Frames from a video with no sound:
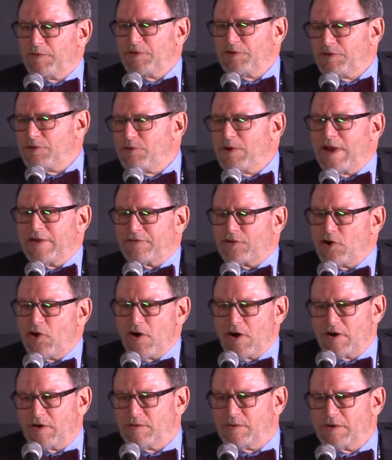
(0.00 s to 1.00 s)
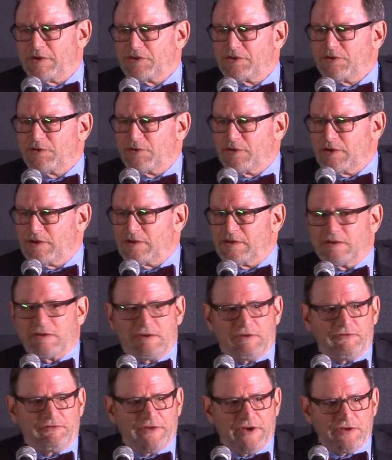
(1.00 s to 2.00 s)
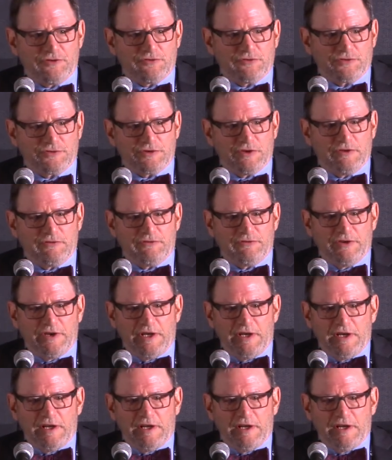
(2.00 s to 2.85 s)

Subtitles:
you have to hire an attorney to defend yourself,